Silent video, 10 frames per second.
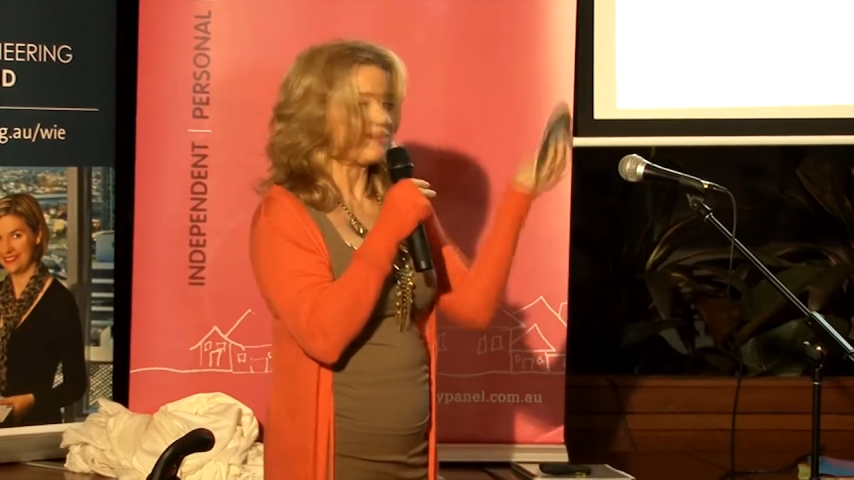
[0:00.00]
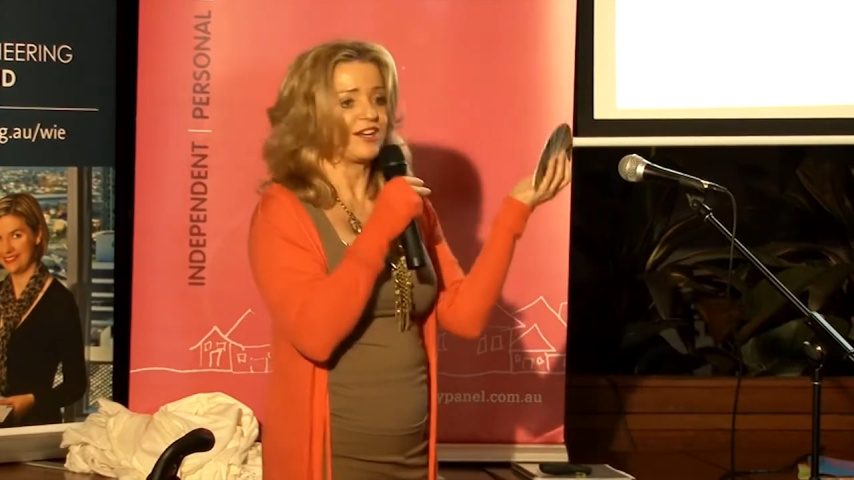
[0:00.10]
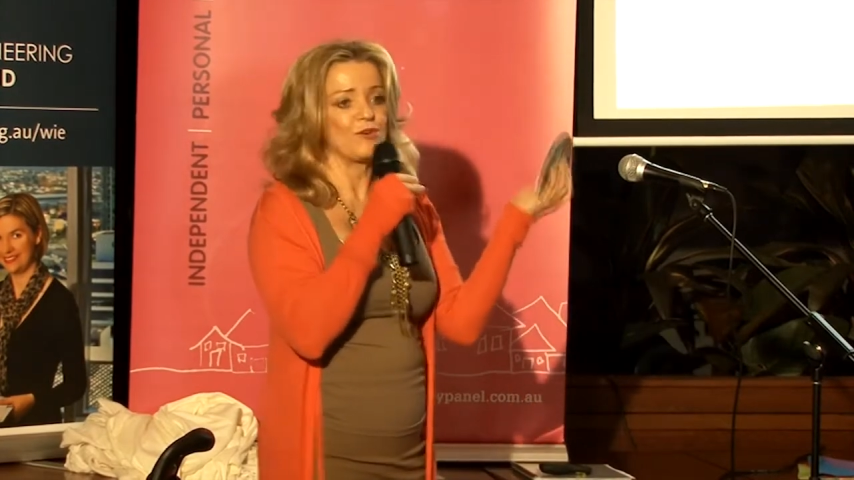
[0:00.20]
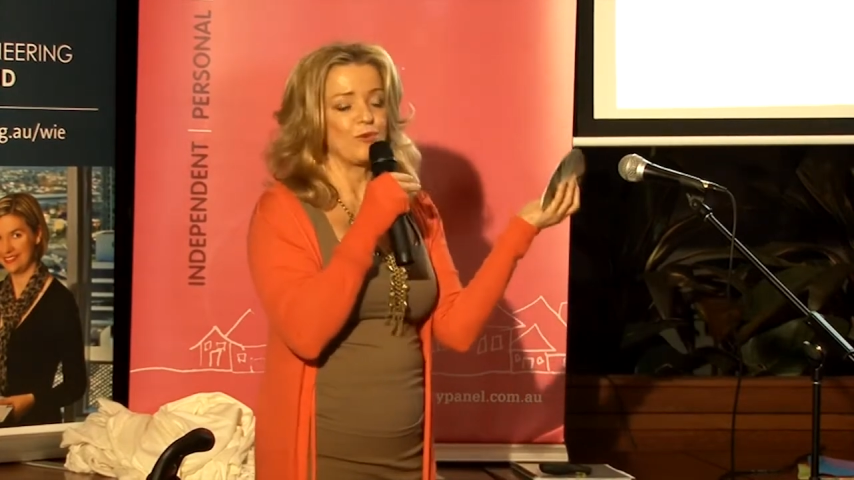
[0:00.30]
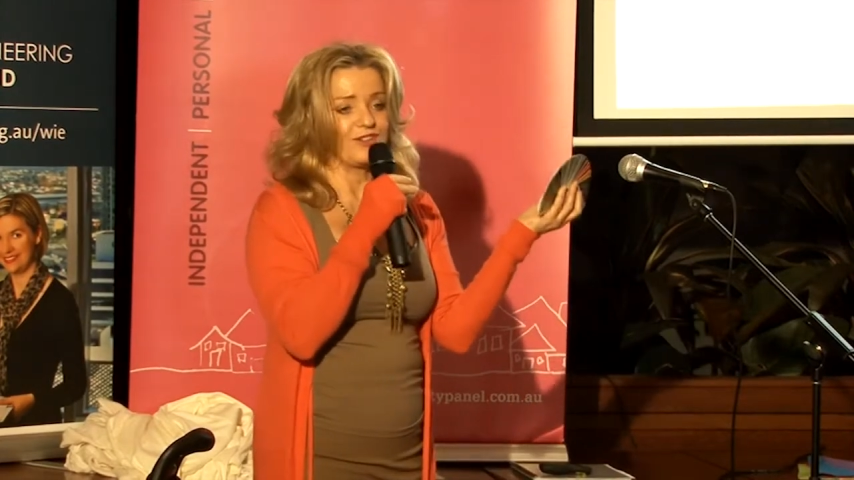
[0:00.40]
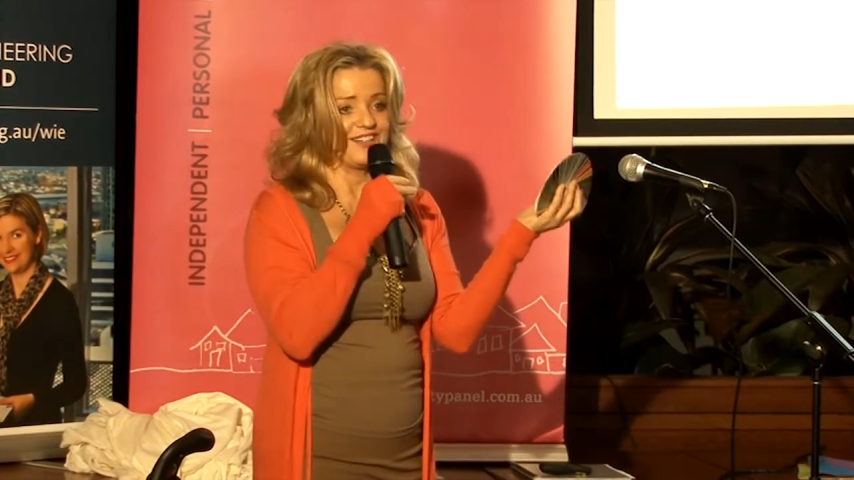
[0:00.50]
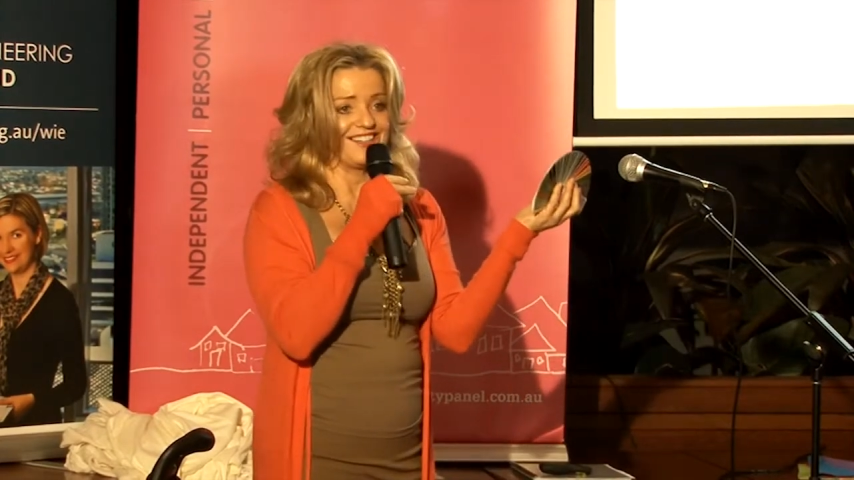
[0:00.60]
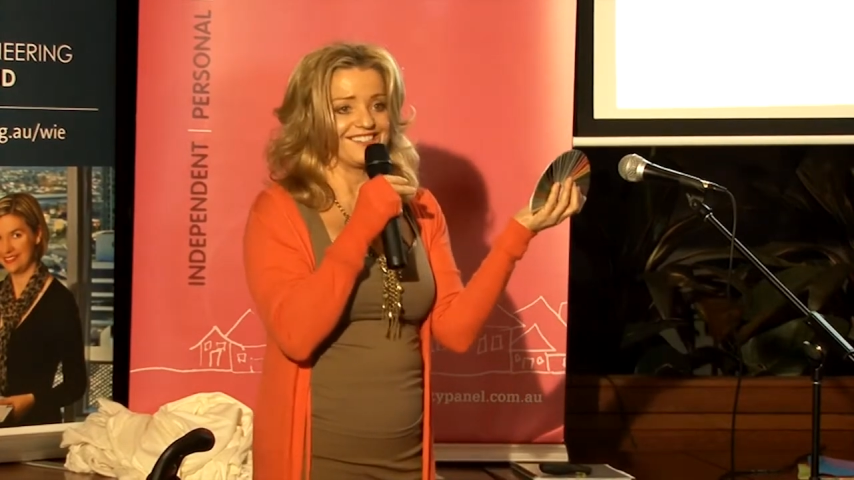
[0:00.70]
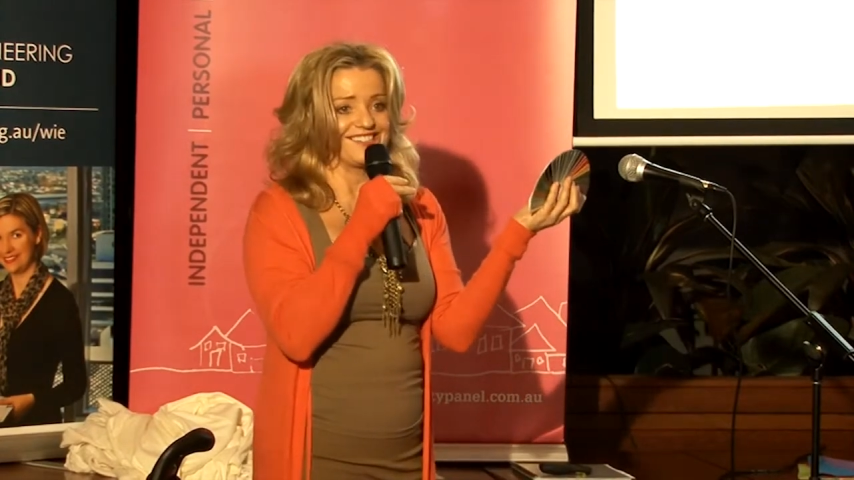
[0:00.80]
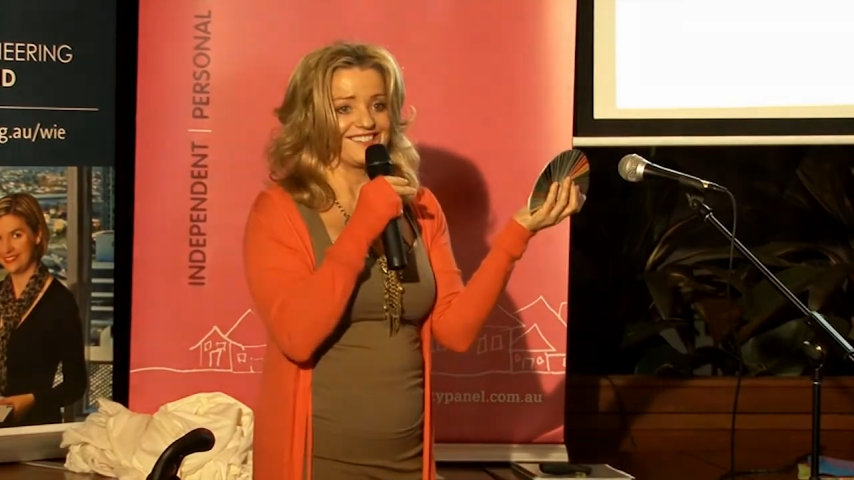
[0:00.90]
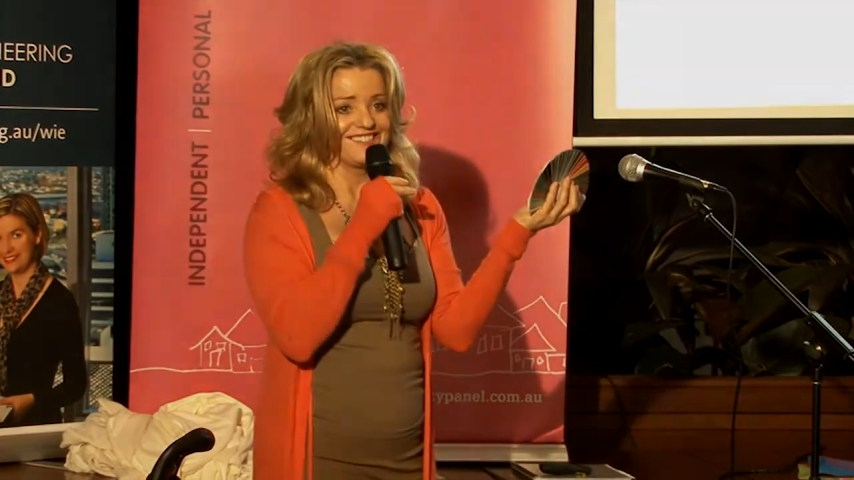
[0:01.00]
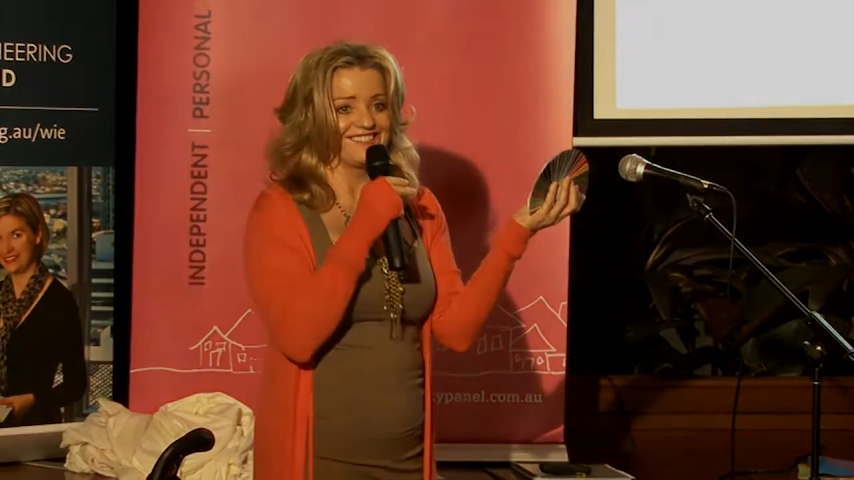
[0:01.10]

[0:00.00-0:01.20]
that coordinates.